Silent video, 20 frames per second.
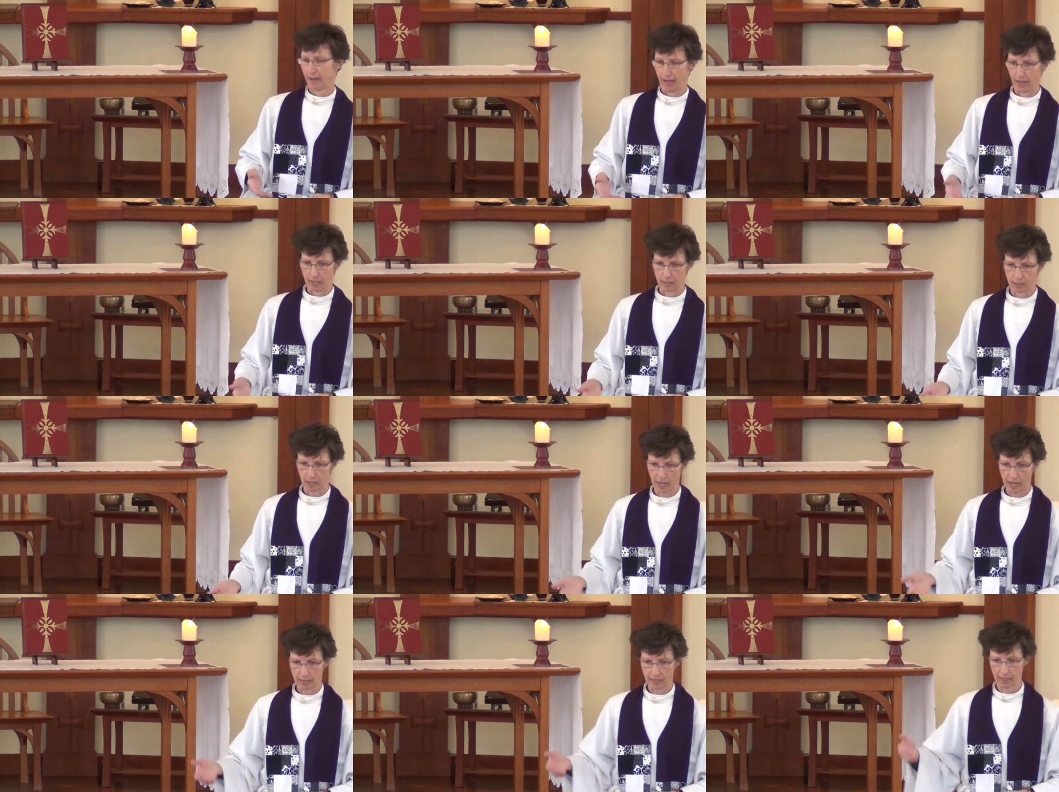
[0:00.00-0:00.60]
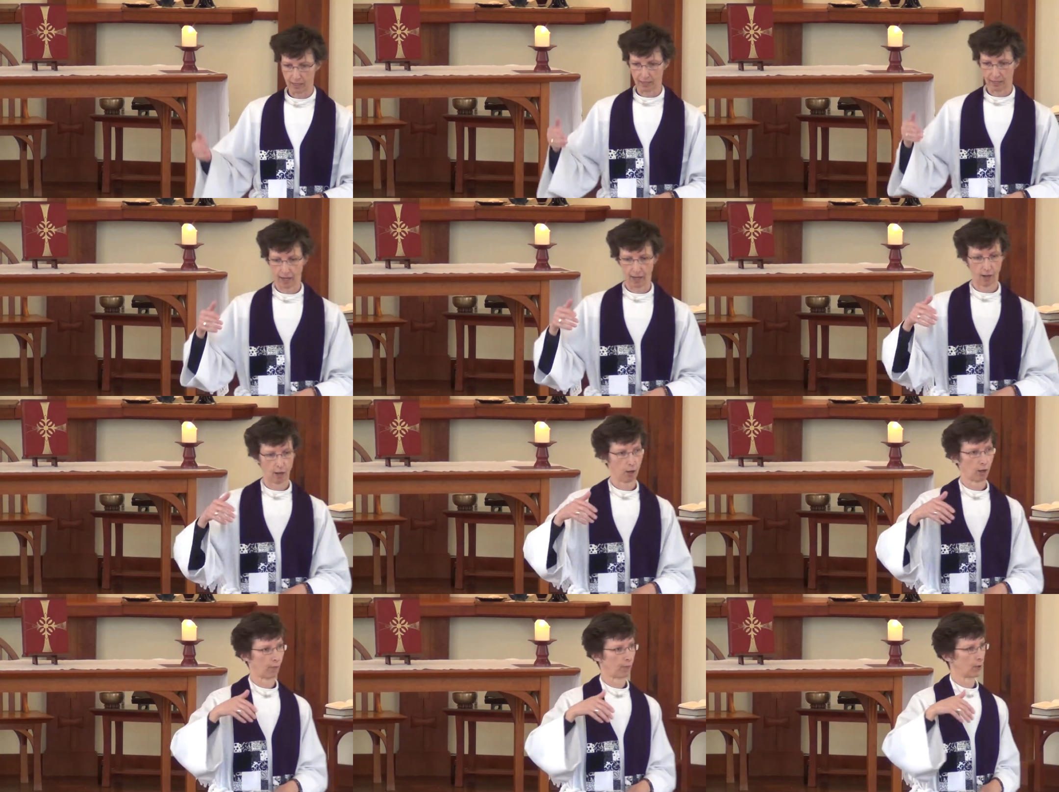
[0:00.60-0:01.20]
and taking
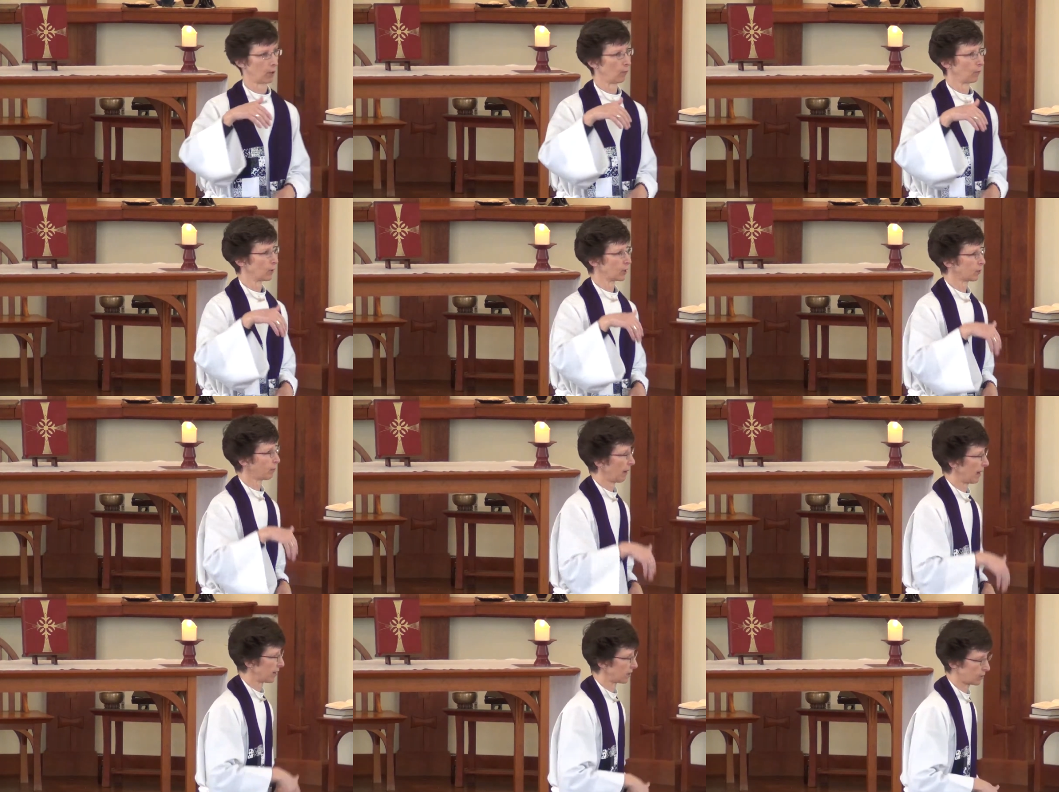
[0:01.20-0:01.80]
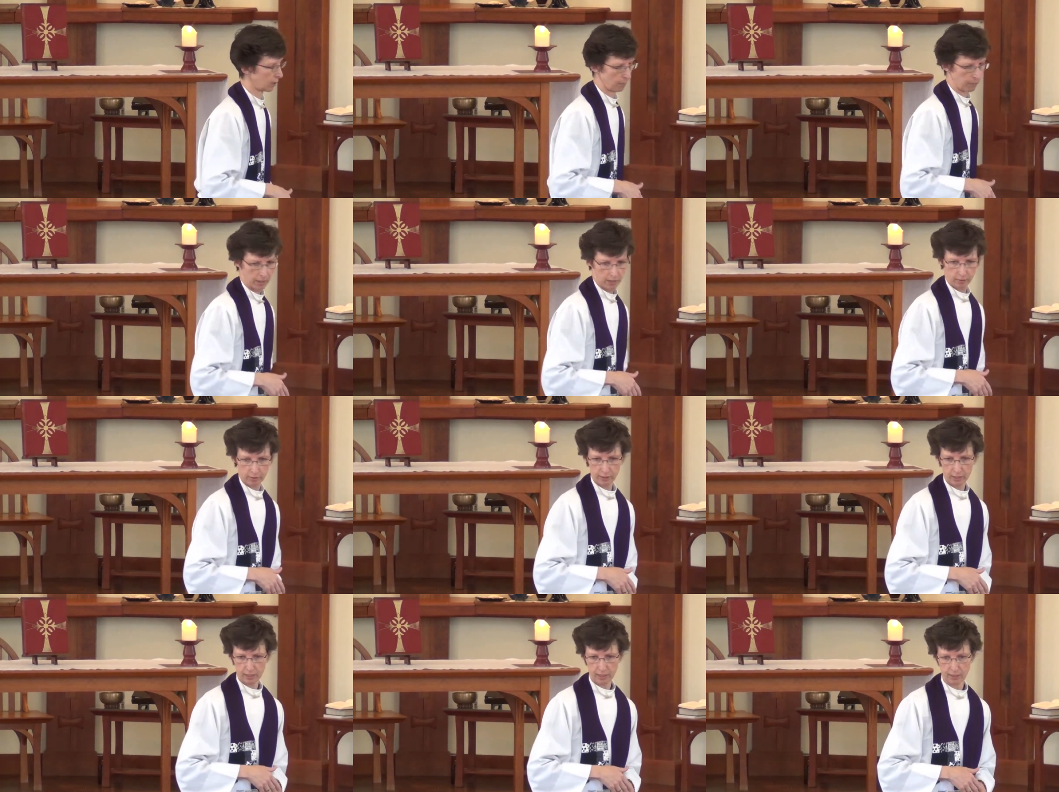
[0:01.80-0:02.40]
care of your
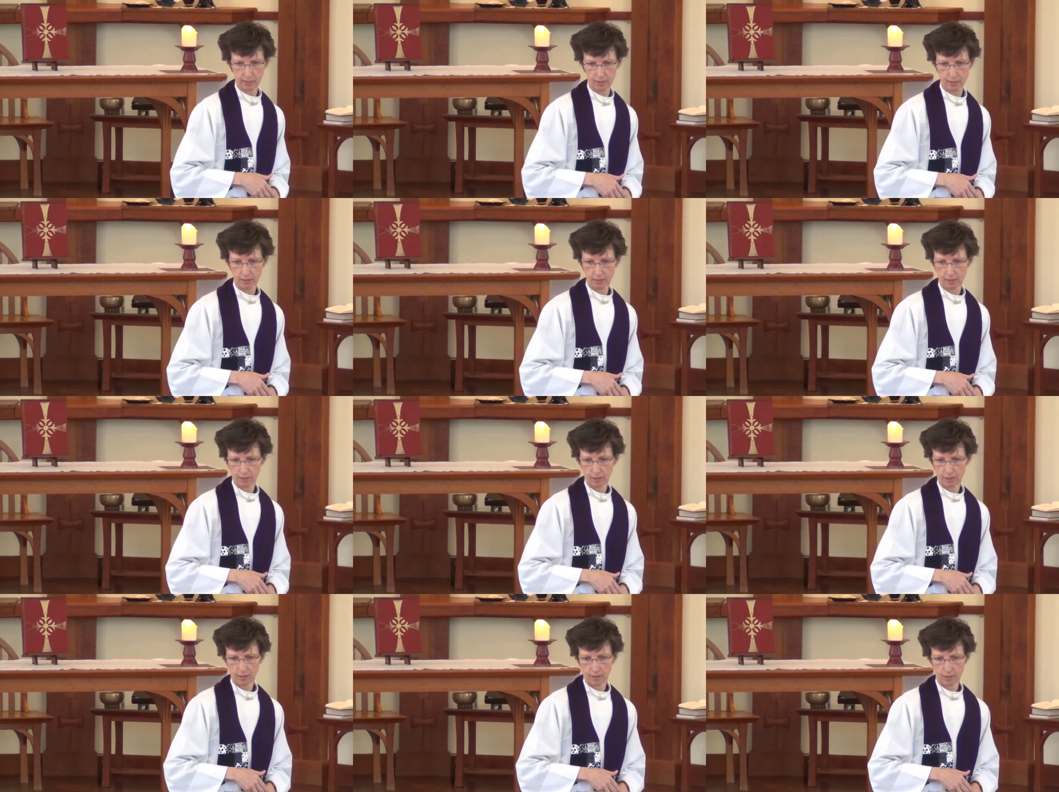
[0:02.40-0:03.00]
responsibilities,